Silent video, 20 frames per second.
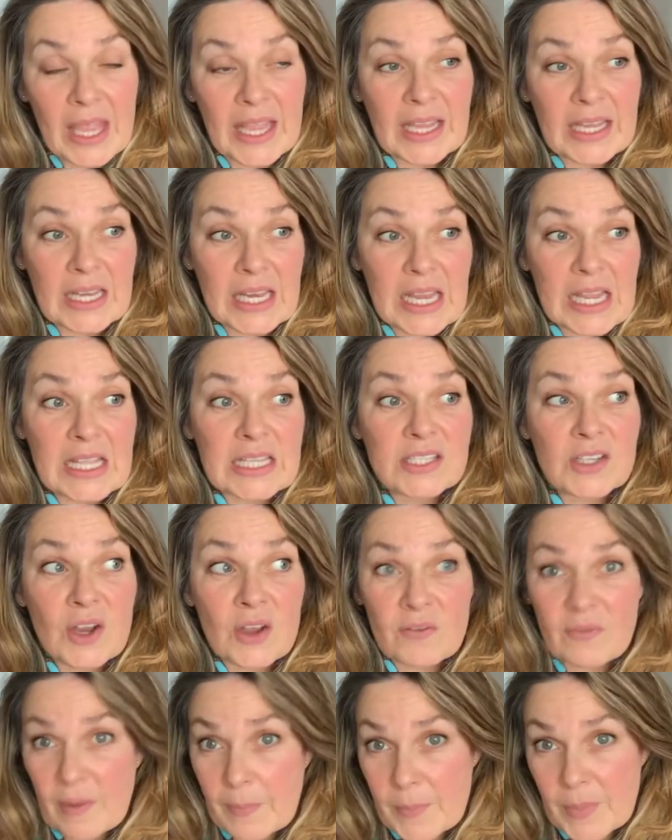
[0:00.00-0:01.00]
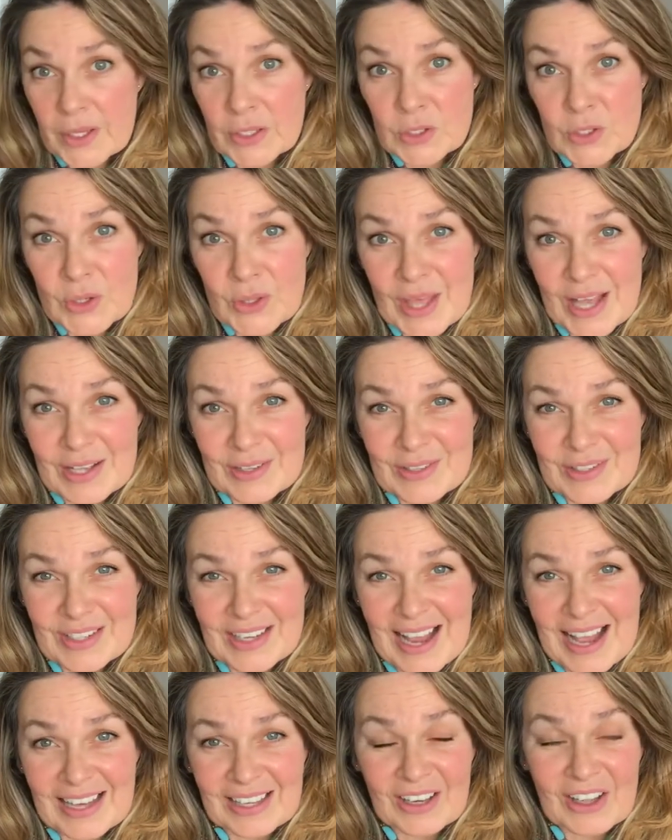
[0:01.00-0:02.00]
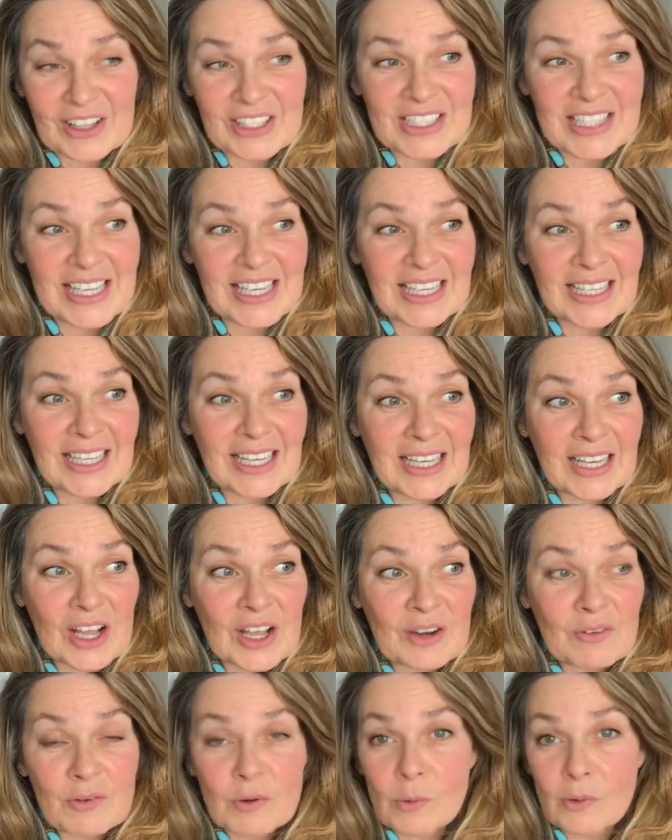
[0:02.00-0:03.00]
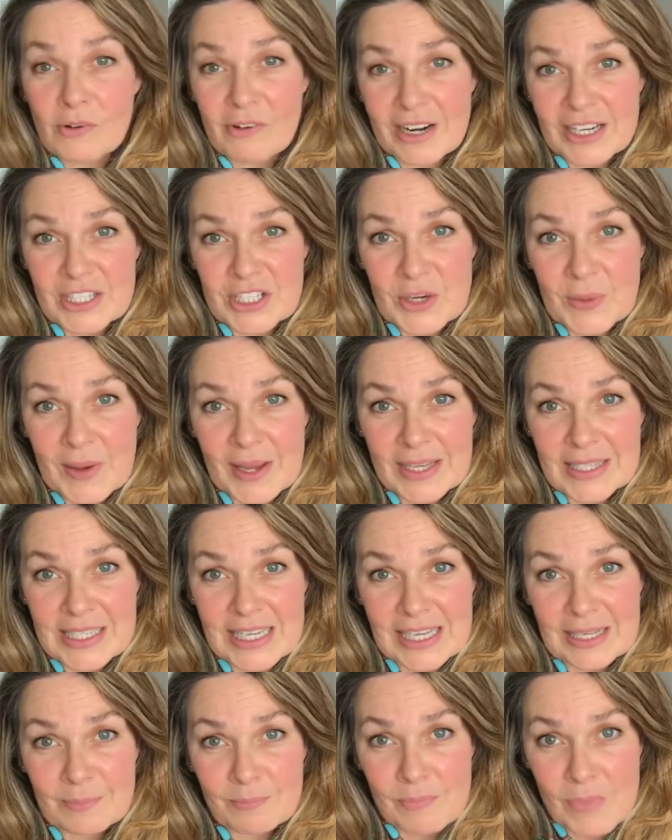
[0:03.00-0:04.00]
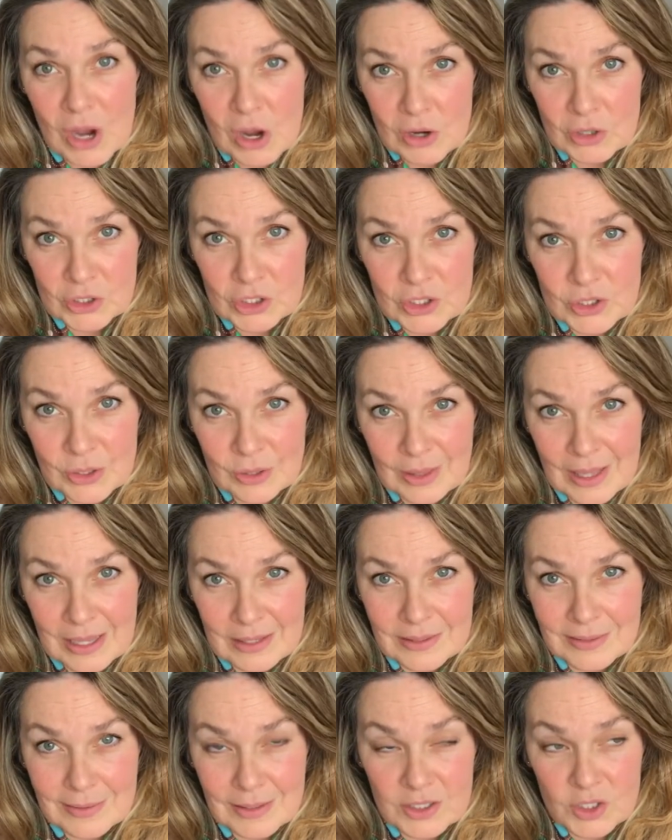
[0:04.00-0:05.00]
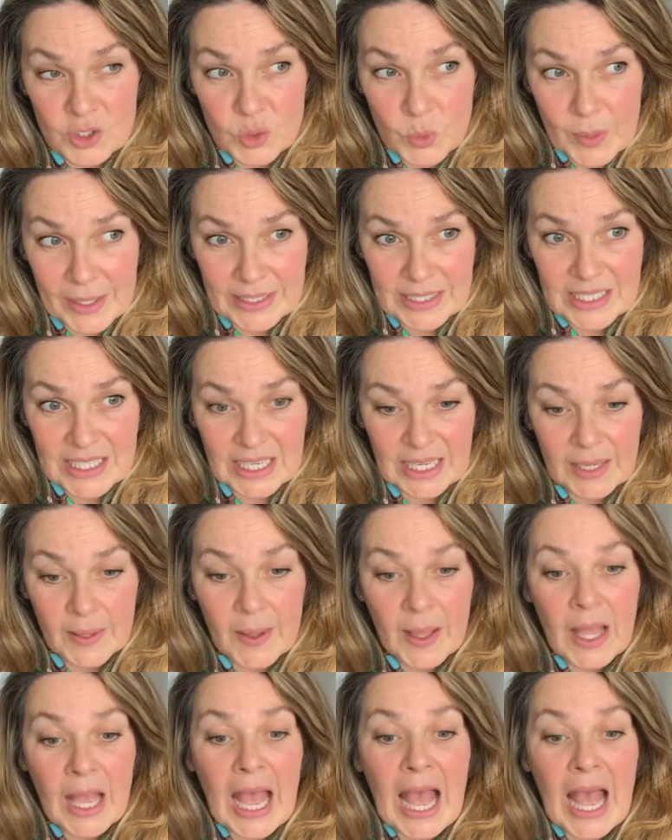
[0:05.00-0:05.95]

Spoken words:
It is November 2019 and I will graduate in March 2020.